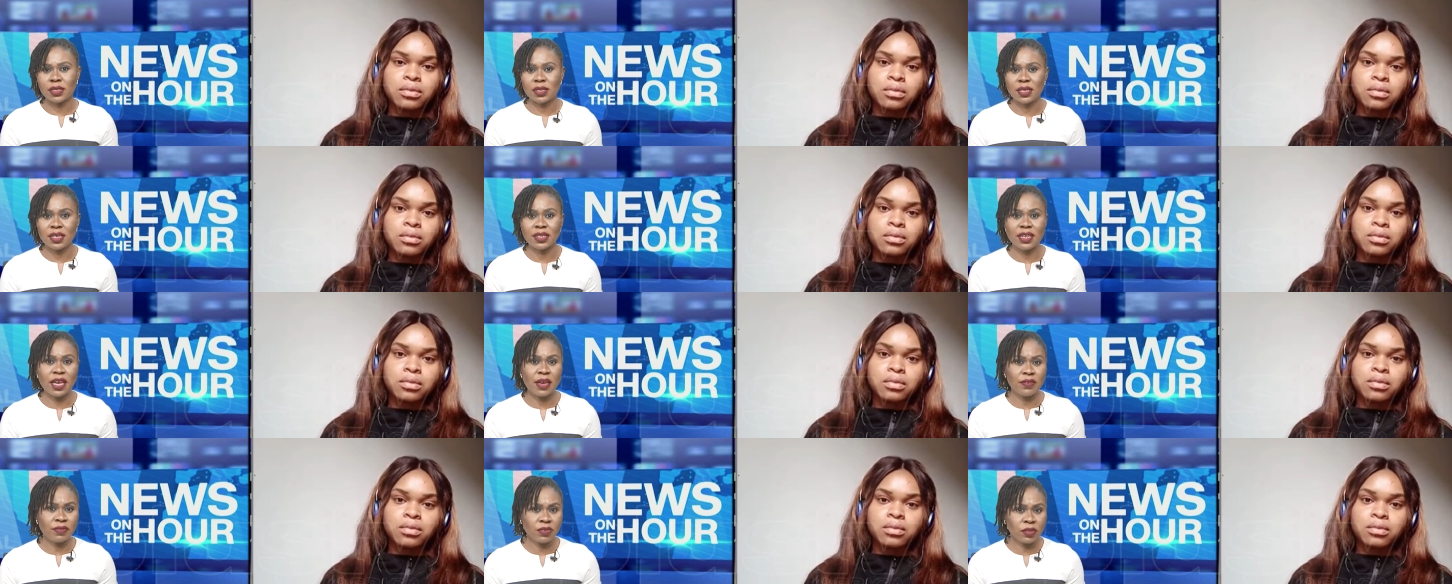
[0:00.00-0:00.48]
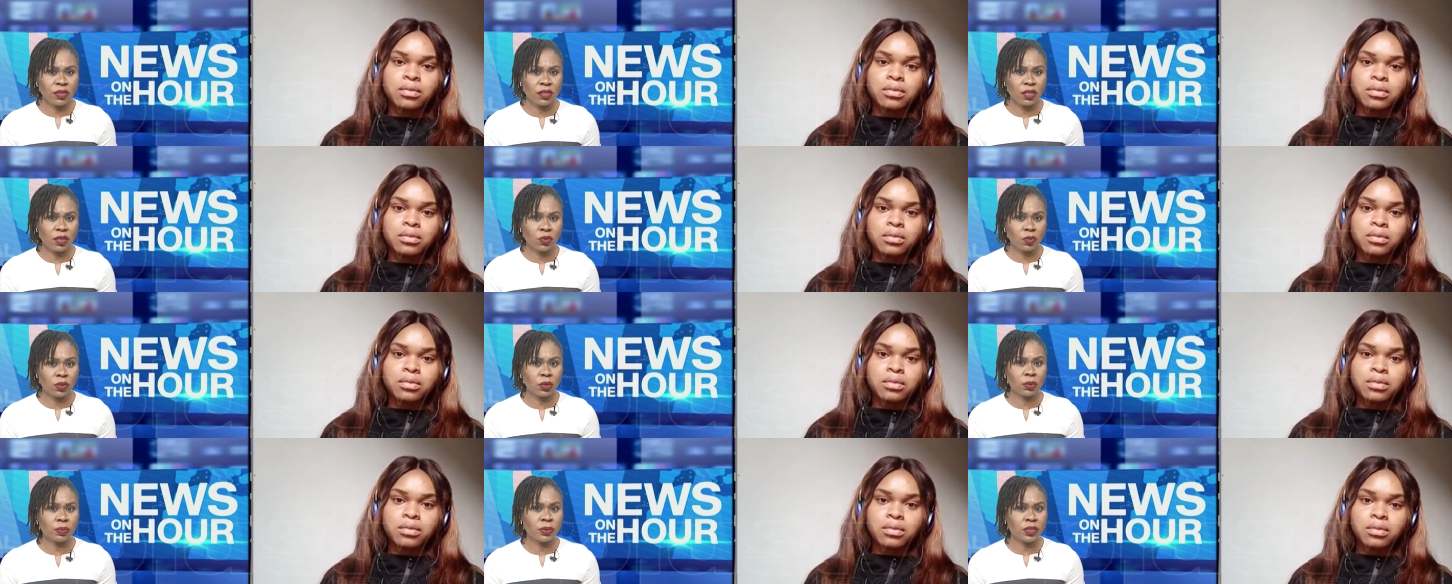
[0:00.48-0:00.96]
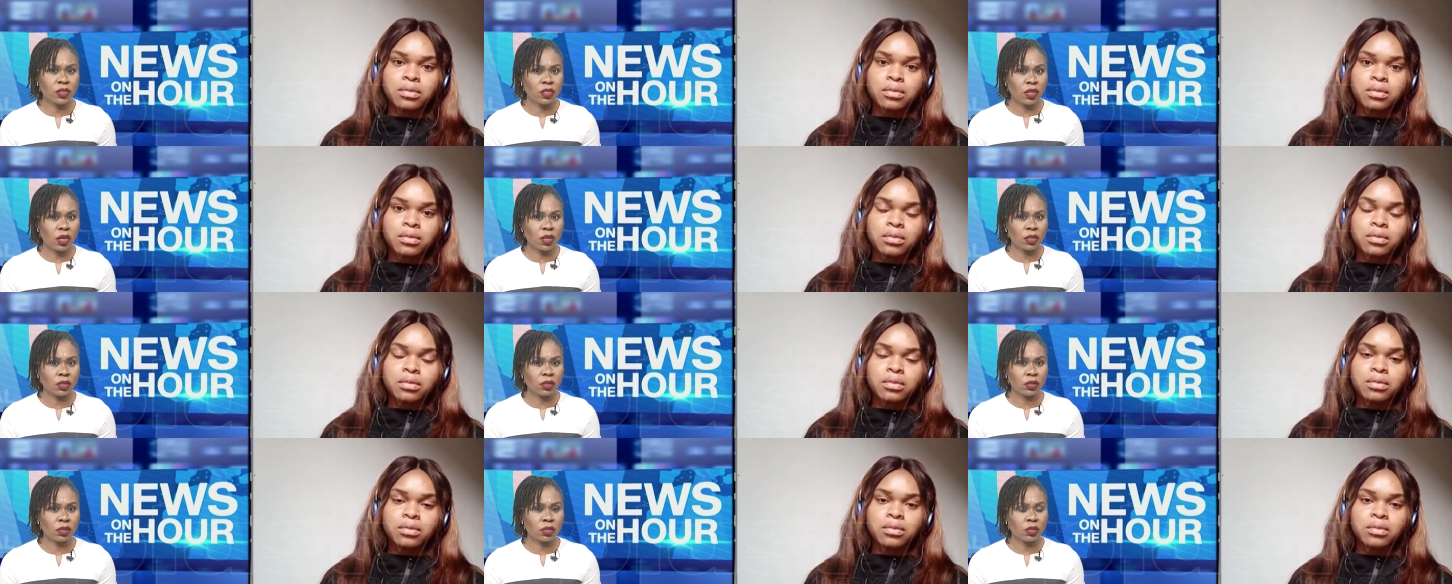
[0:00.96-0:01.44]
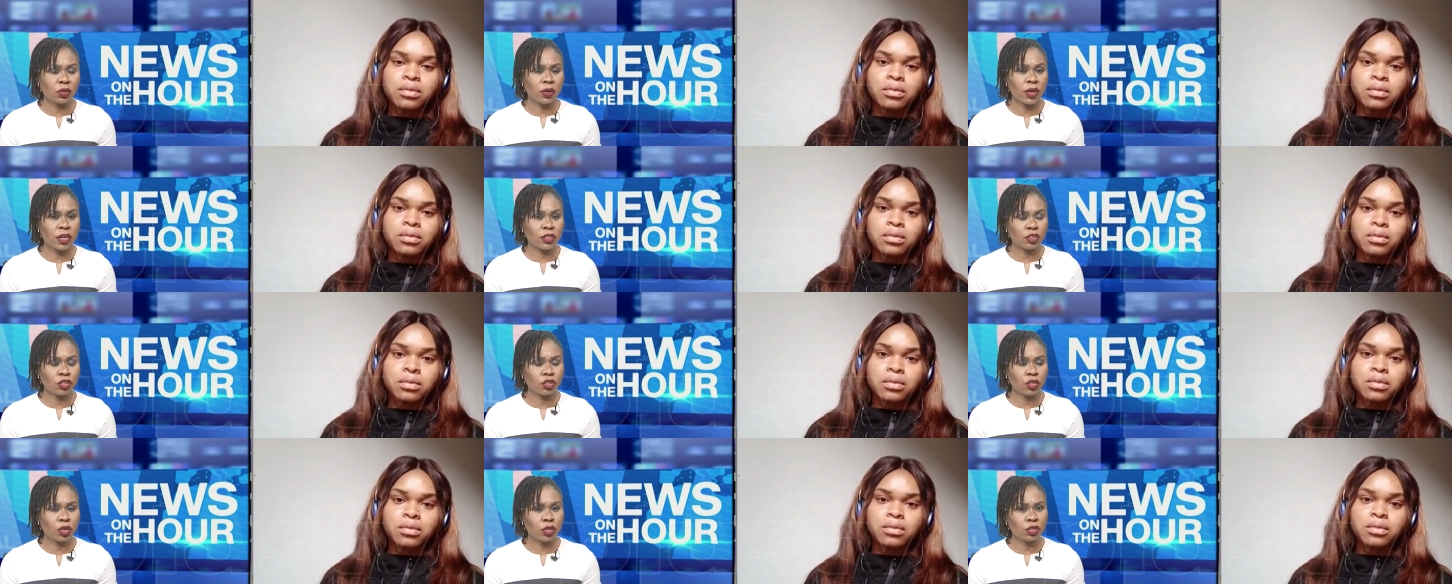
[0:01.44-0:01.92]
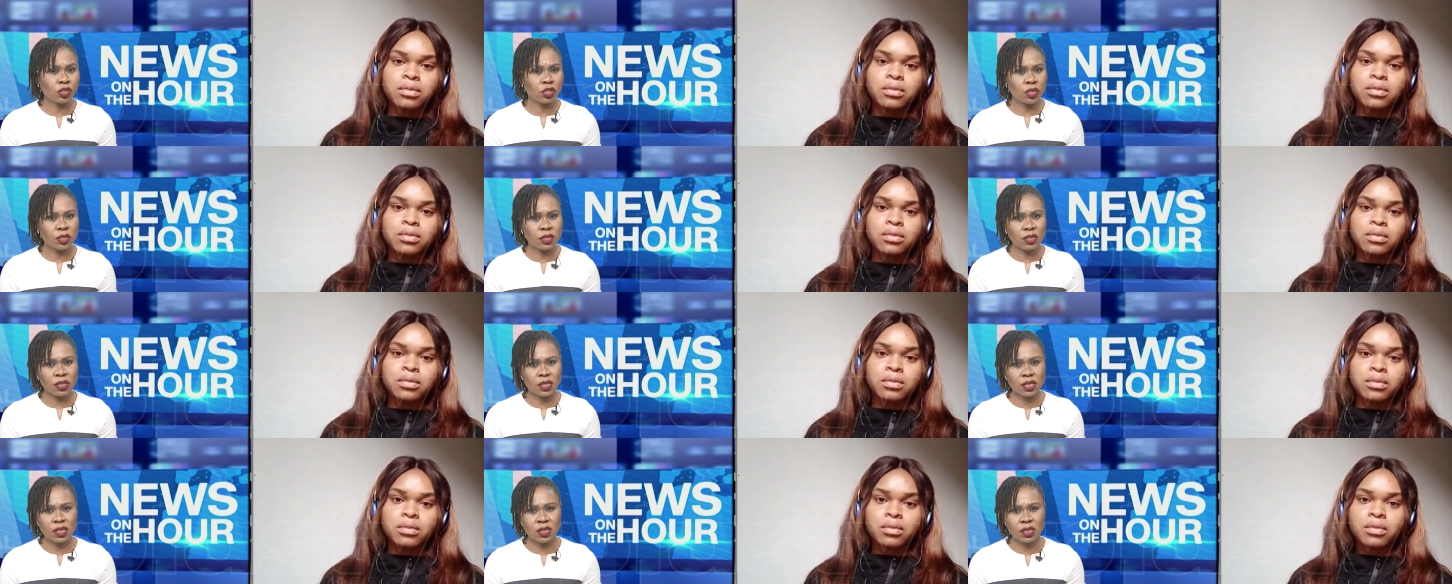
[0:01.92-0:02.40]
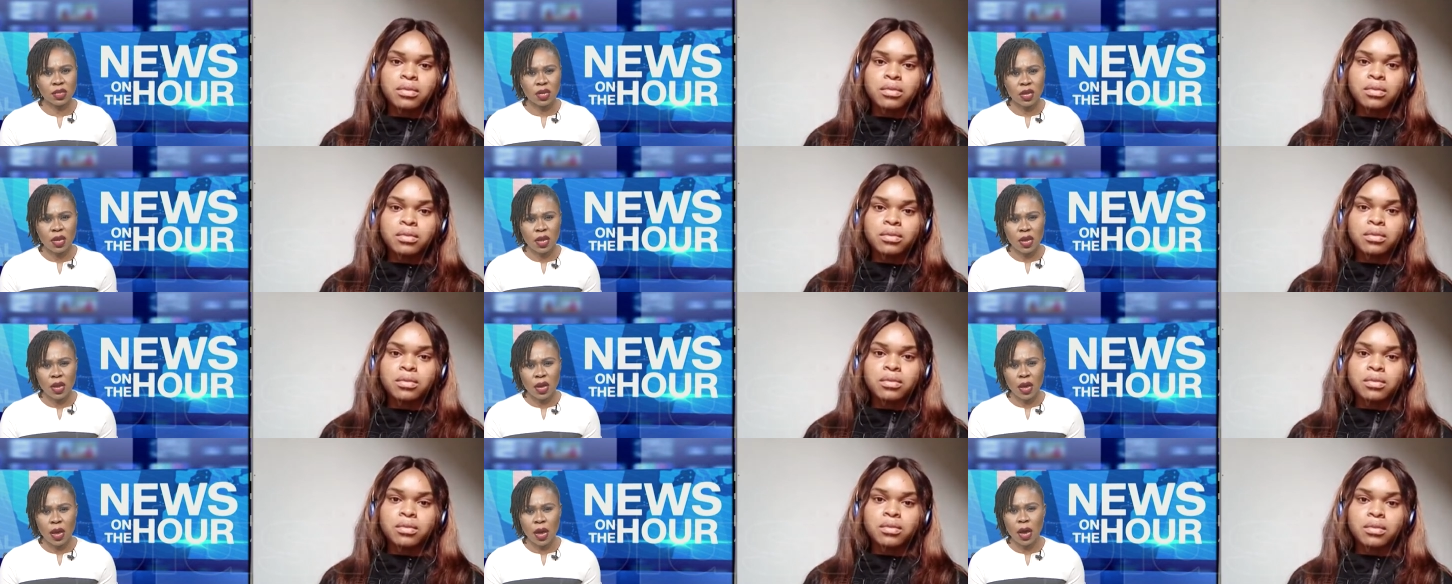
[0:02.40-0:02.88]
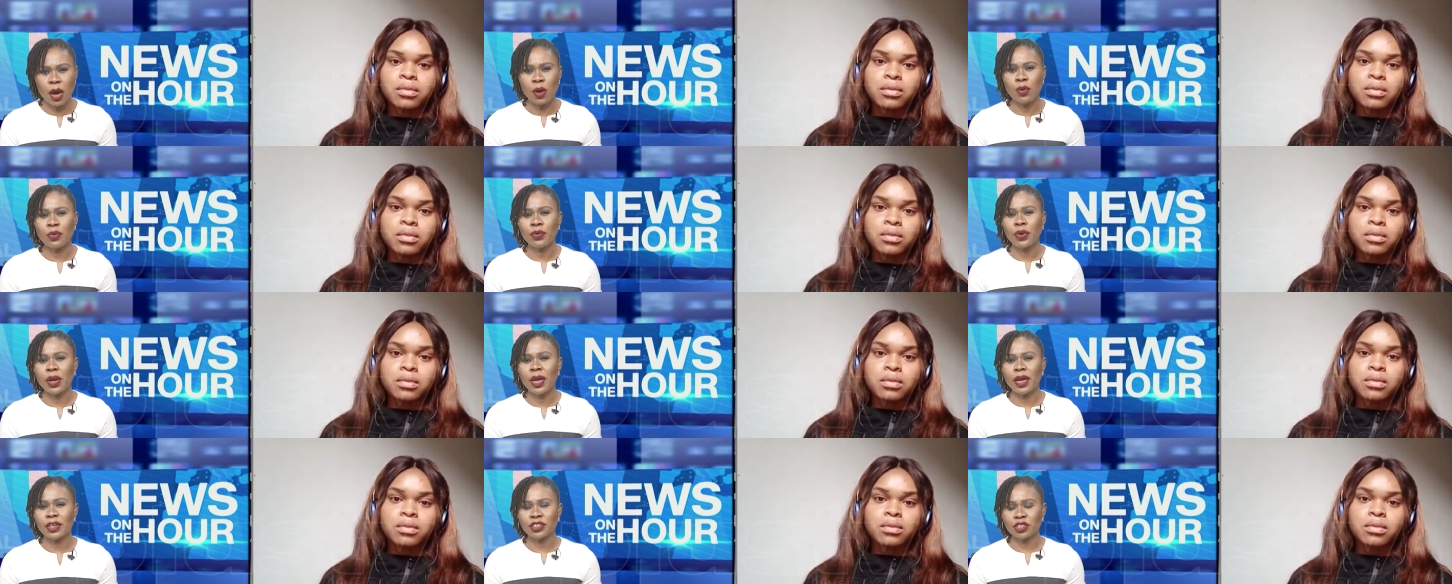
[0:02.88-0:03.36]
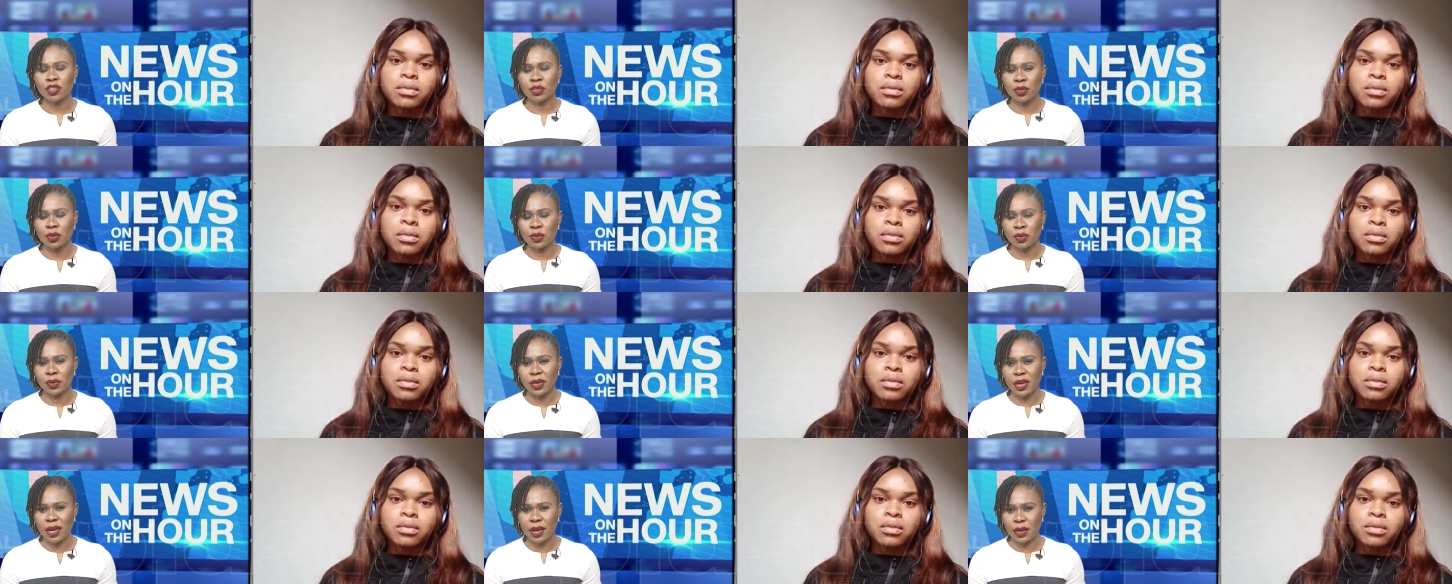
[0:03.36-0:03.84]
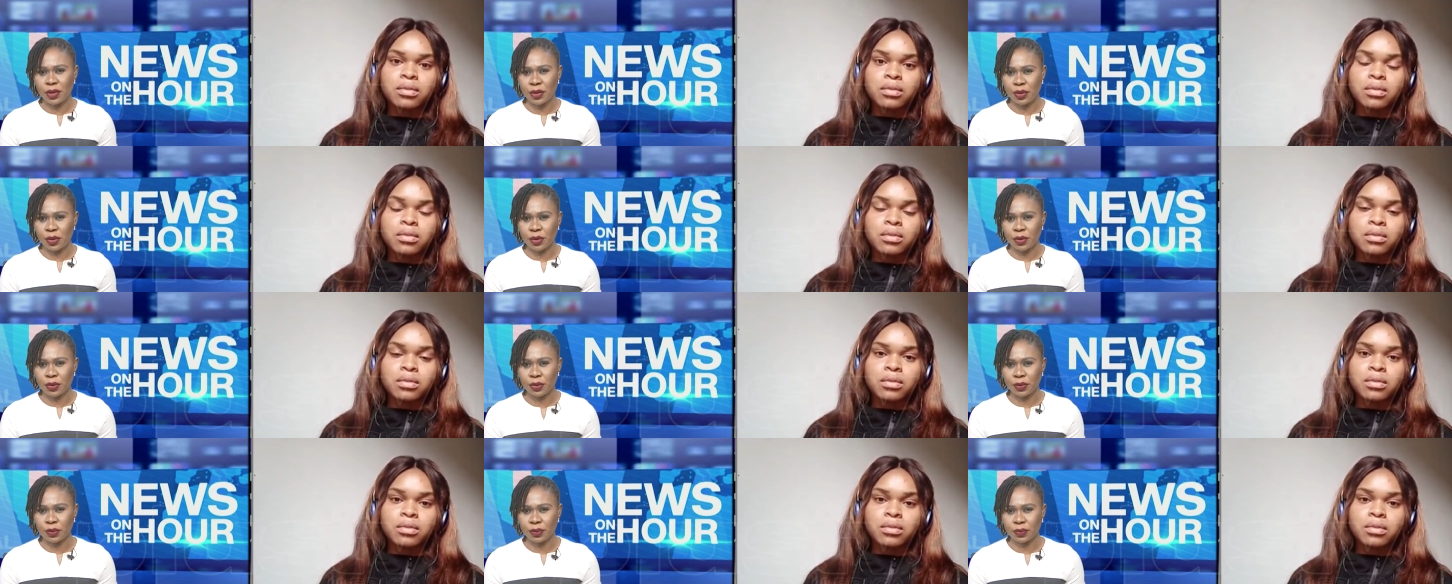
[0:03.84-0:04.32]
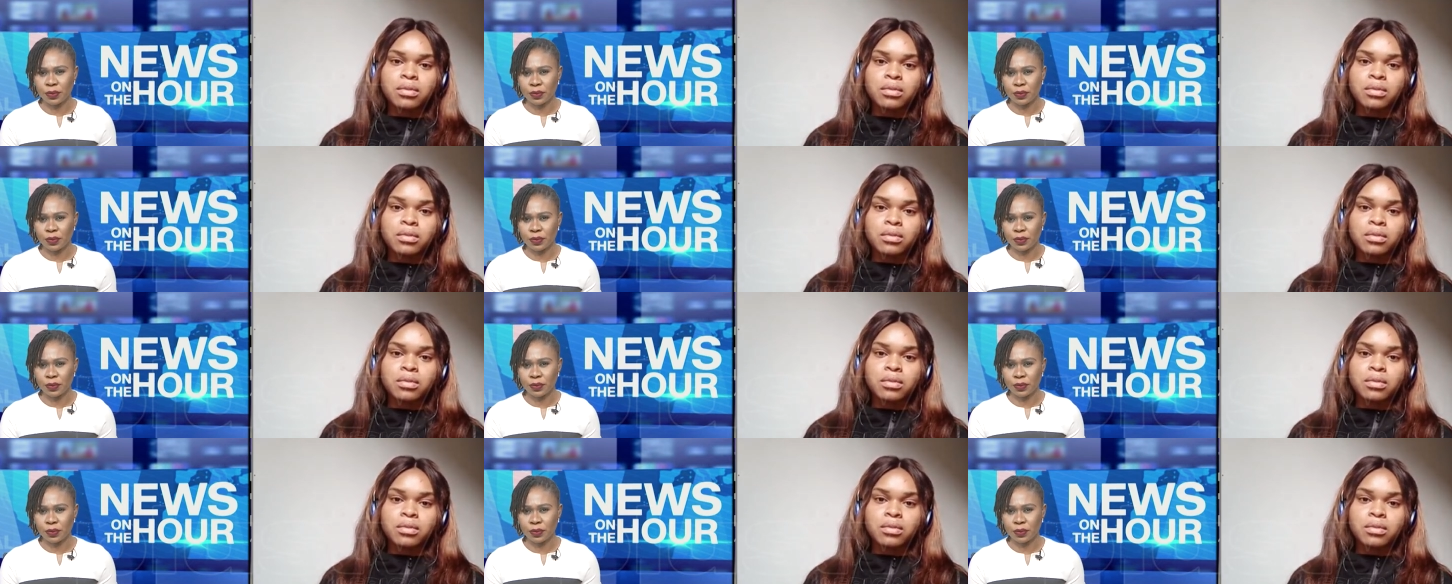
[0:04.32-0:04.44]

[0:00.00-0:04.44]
Speaker 1: that everything will be done to ensure justice. How reassured are you?